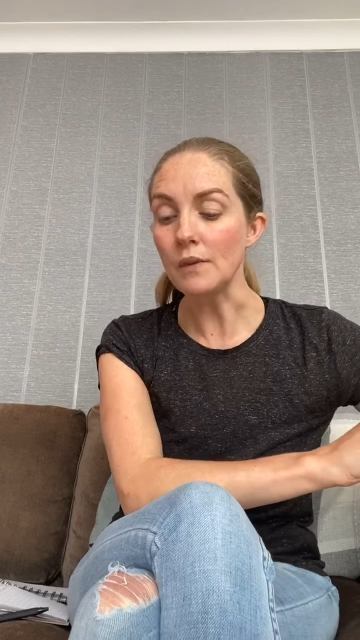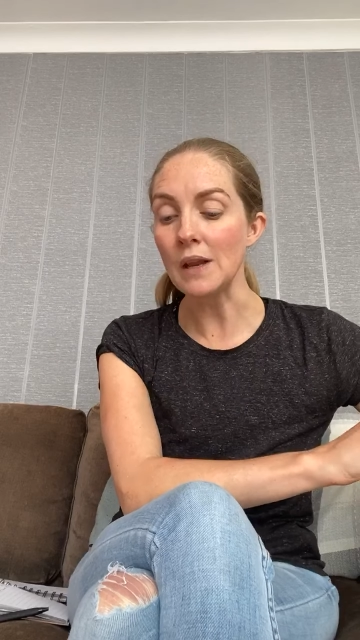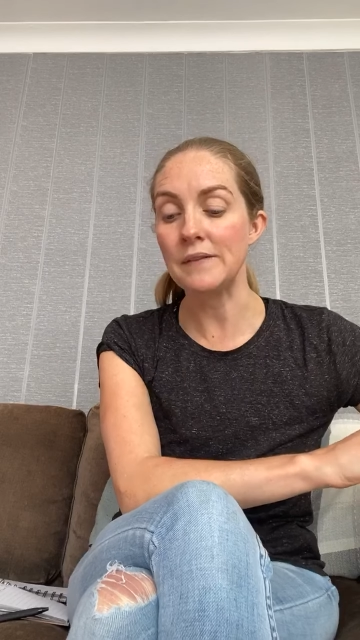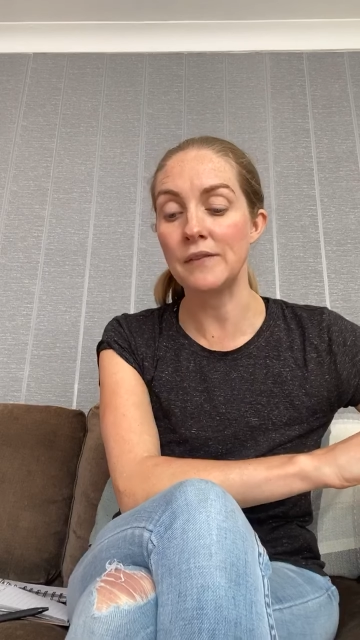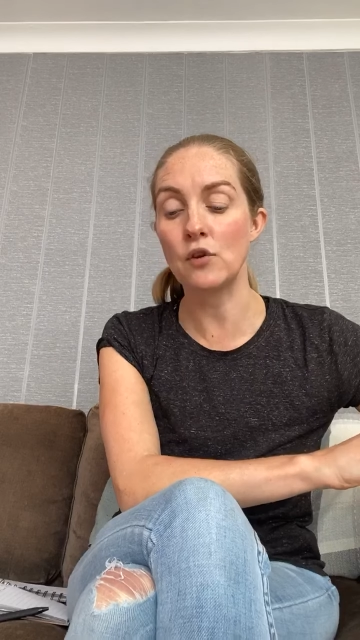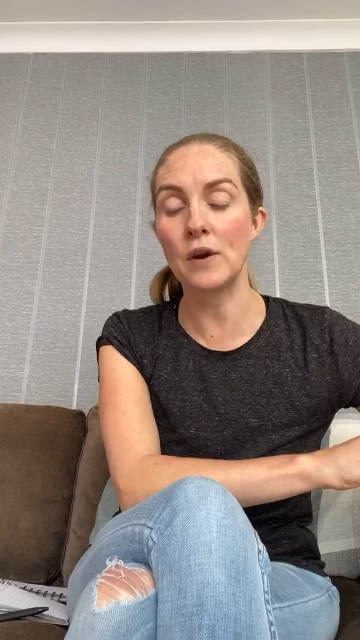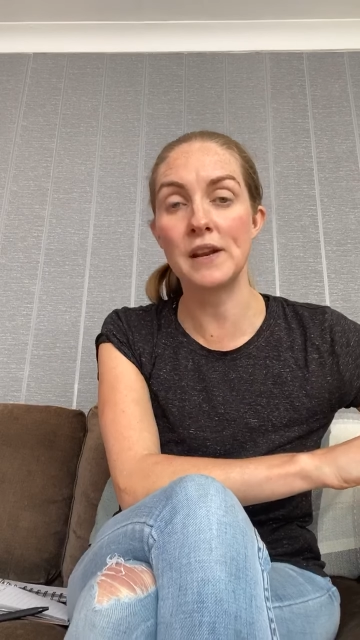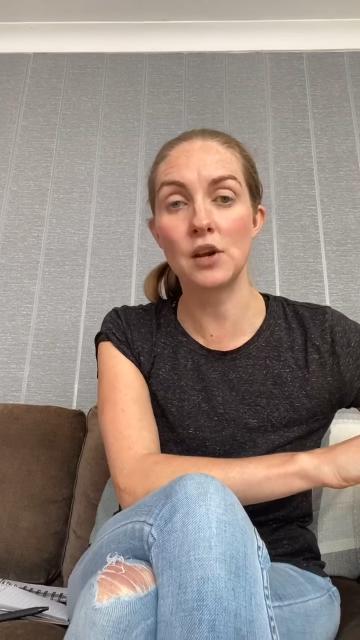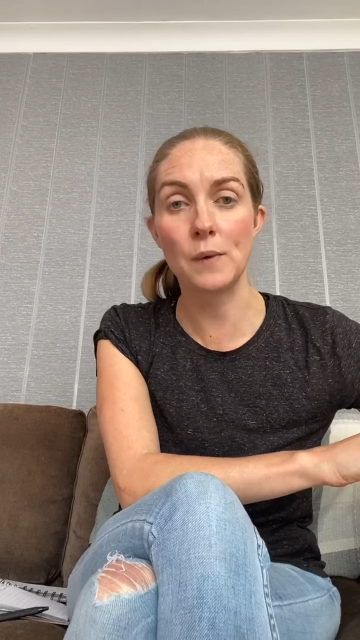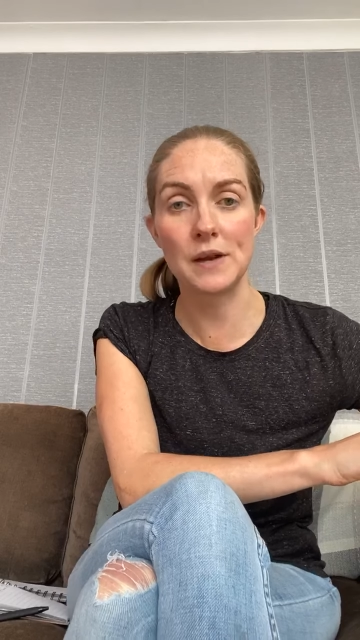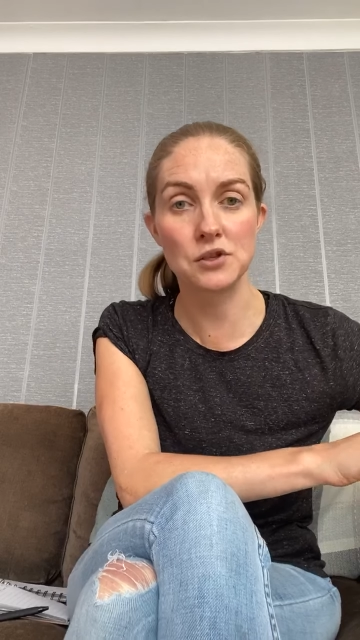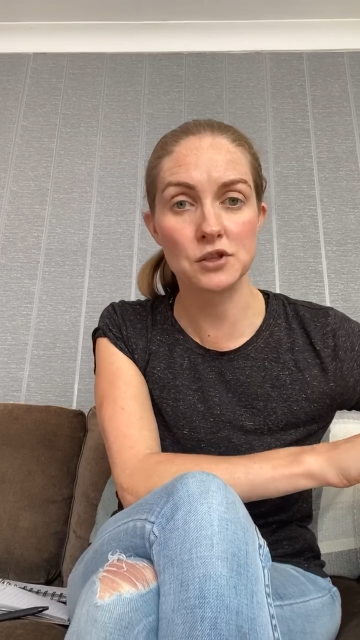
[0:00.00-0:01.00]
If you've got any
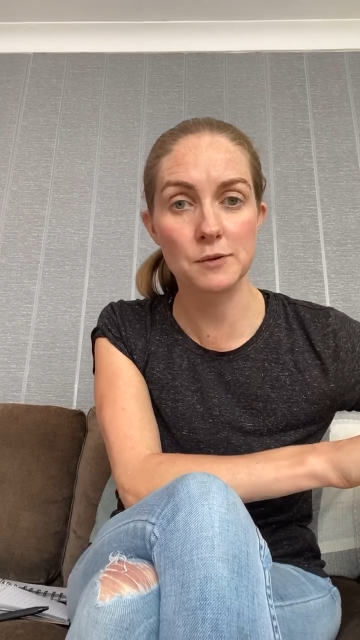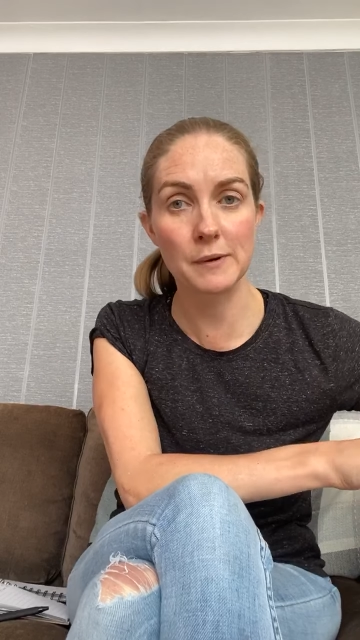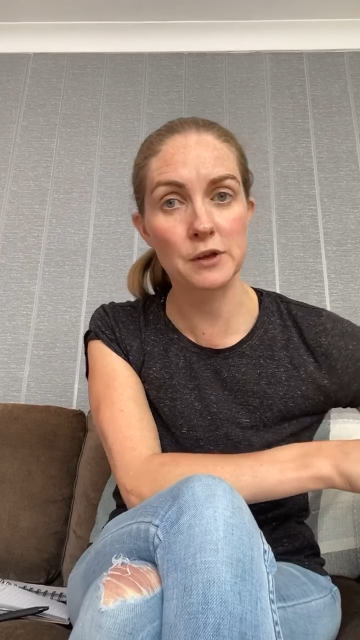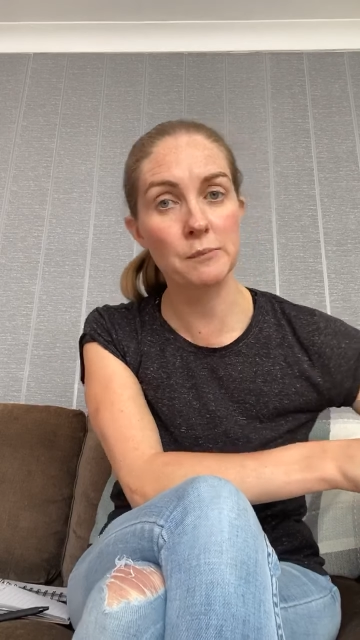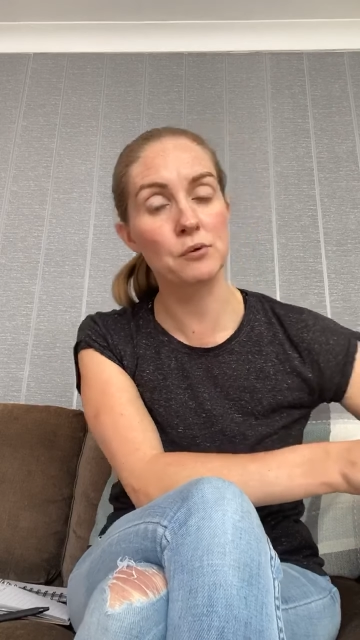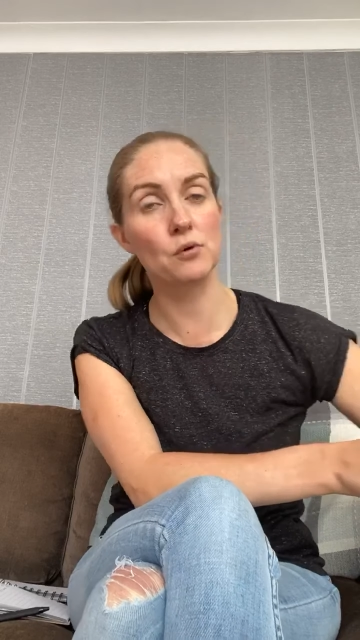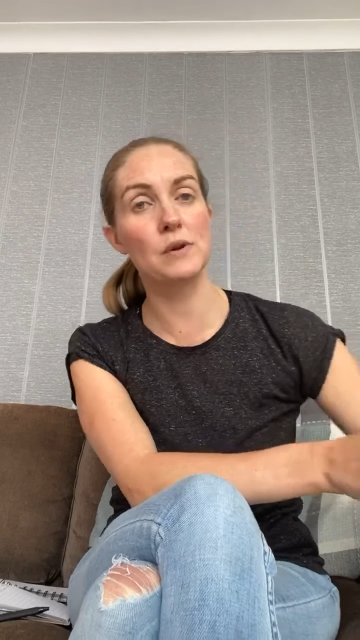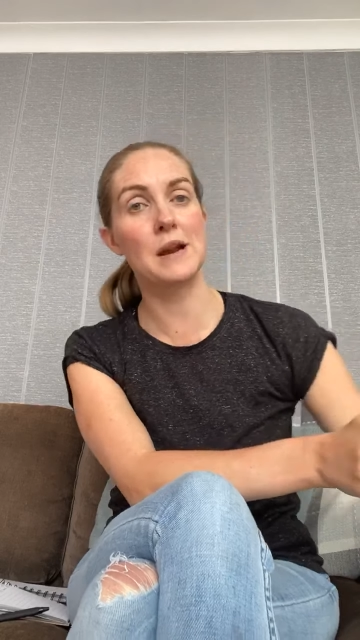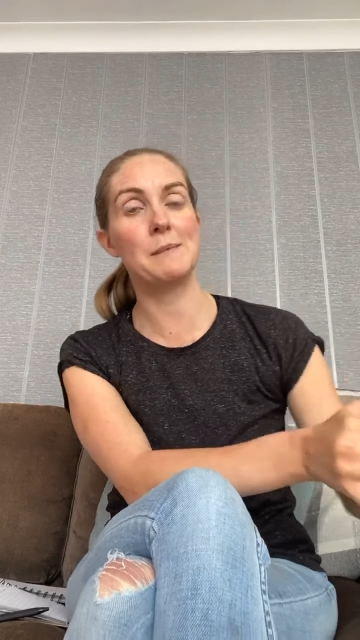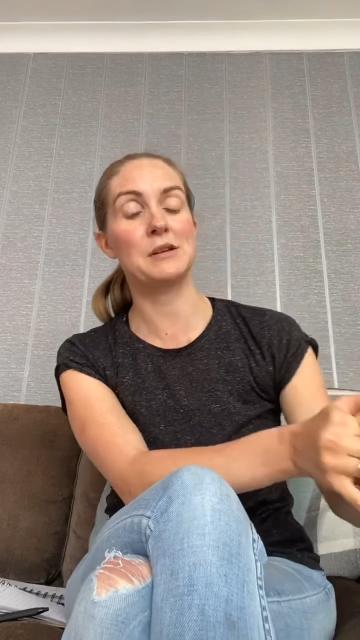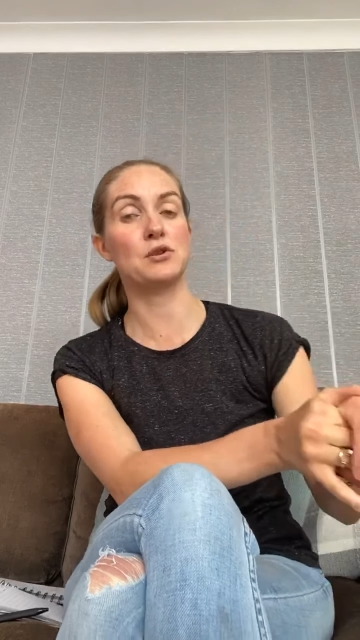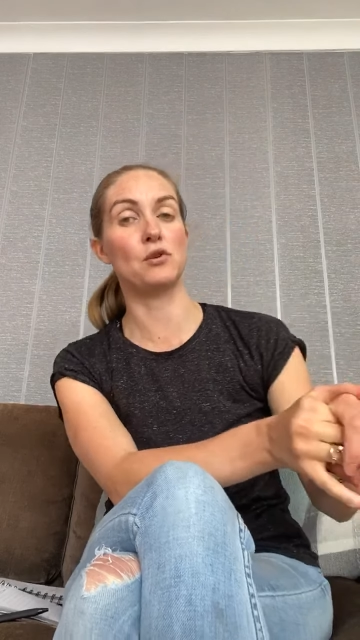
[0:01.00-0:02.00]
questions about the
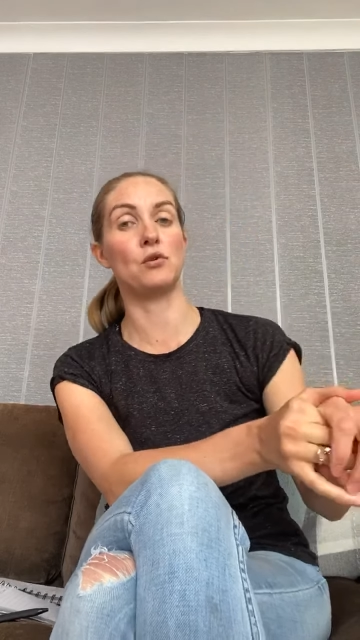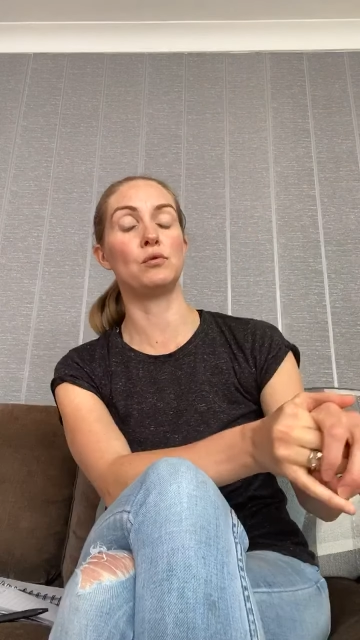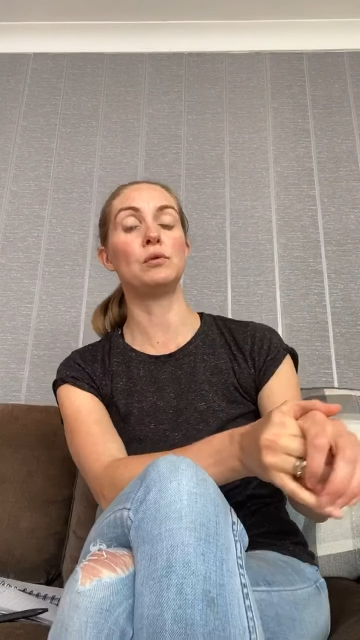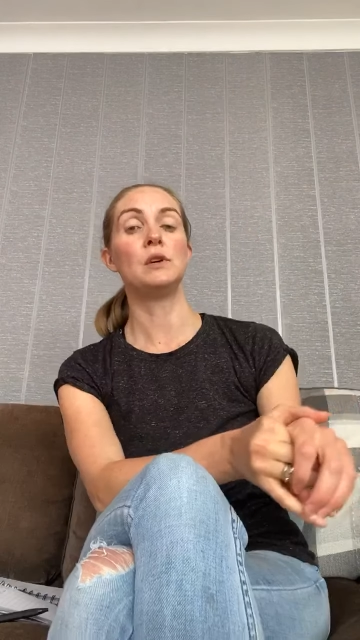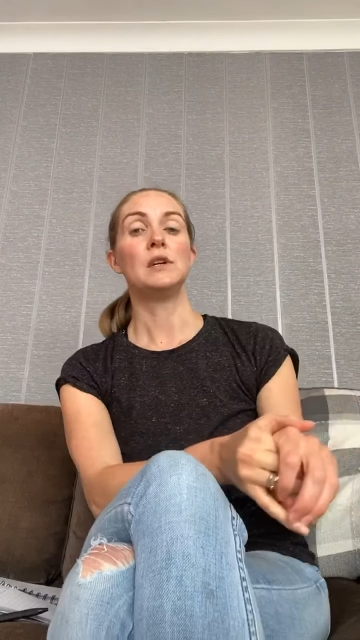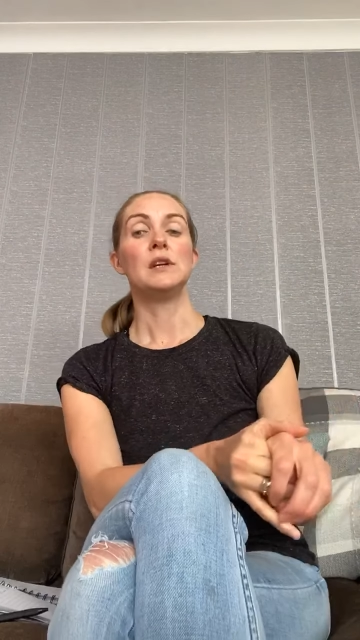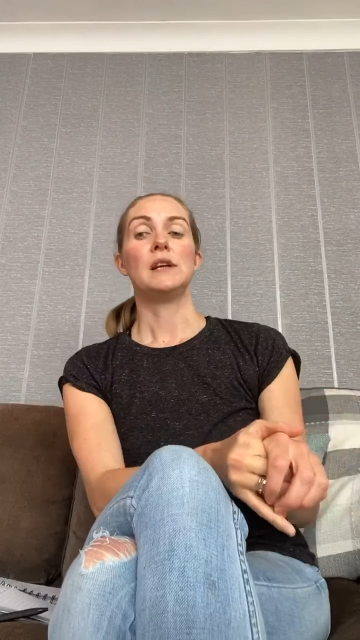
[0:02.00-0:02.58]
programme at all,